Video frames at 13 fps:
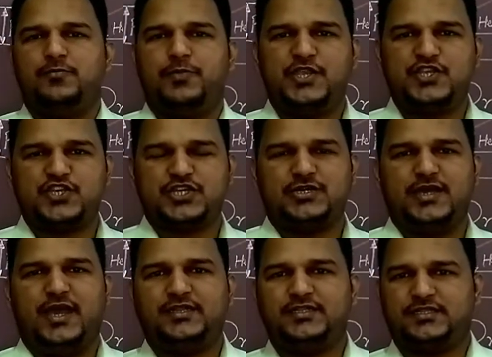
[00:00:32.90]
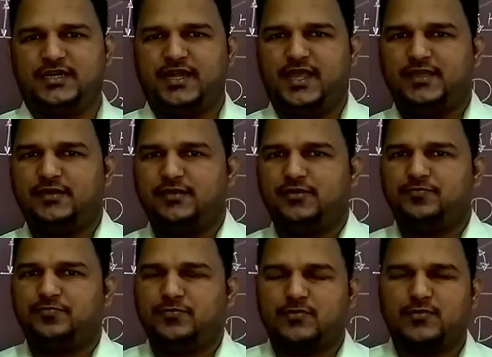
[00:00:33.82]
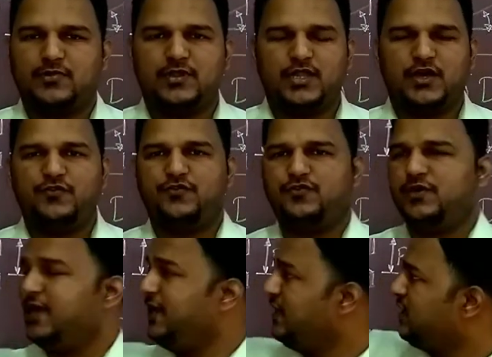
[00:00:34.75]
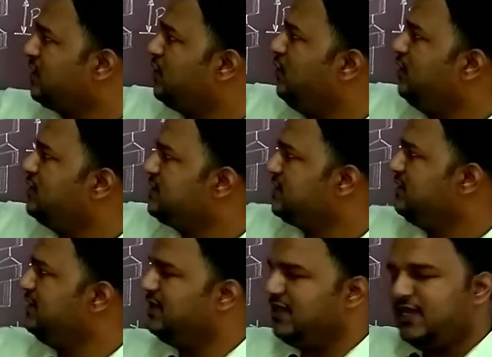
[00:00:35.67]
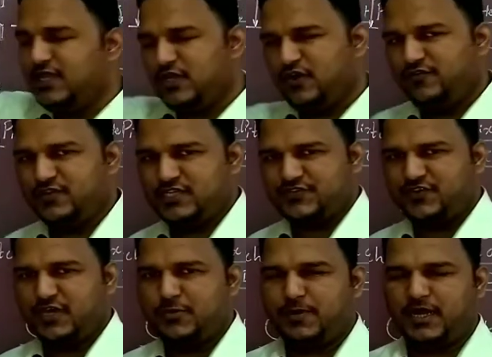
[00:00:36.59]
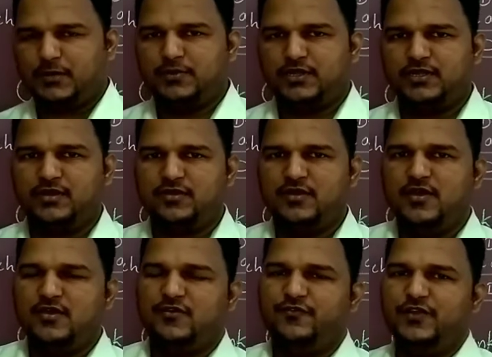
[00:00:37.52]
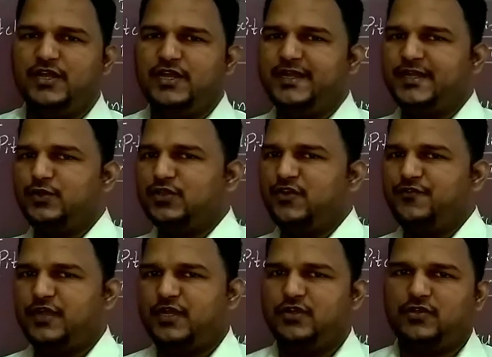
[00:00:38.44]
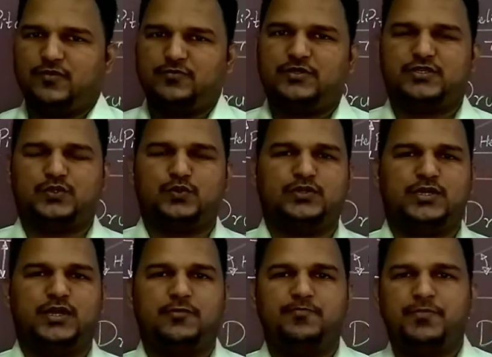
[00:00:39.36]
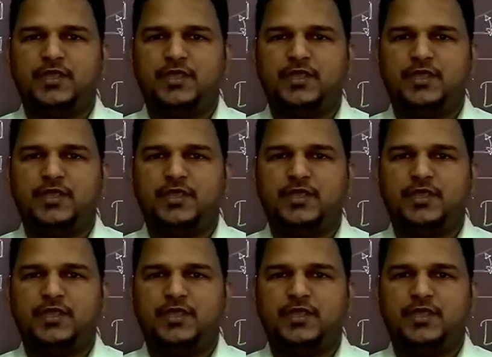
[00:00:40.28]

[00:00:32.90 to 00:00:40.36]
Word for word: pitch and the thread angle now error cause in any of these five parameter will lead to the failure of the screw thread